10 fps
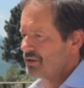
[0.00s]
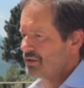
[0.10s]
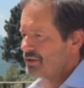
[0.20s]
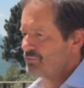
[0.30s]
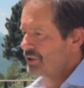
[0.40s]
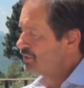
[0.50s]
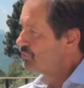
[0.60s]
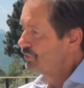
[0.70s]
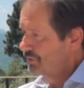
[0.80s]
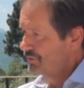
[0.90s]
Uh, but
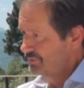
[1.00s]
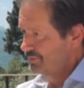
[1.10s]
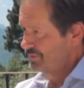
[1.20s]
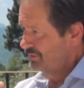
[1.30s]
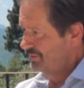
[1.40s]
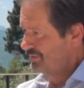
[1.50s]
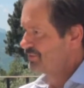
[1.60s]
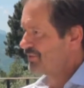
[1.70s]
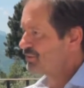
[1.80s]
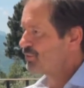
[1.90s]
it could, yes.
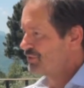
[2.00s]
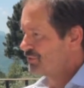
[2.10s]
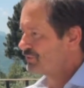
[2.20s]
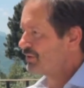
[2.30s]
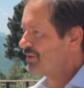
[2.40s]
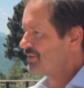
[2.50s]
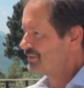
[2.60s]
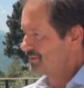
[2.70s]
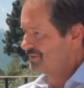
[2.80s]
and so that's why you're excited.